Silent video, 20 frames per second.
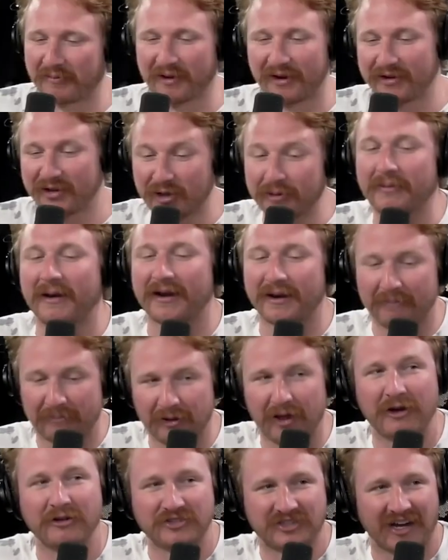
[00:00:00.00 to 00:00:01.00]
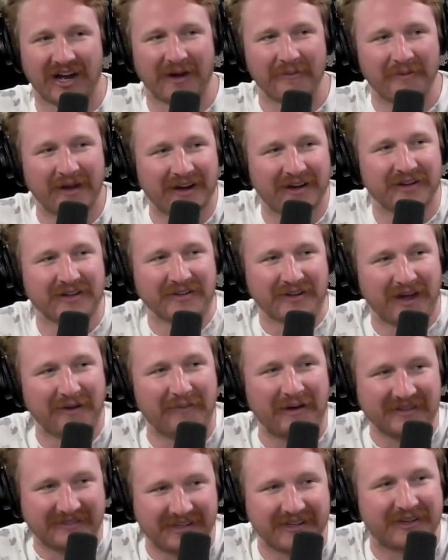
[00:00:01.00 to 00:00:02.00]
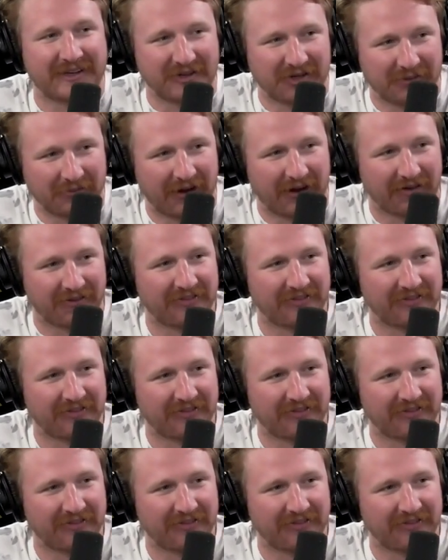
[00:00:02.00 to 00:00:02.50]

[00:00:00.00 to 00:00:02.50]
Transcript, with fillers: oh, see, you Alex, bet a blowjob, not not my dick in your mouth.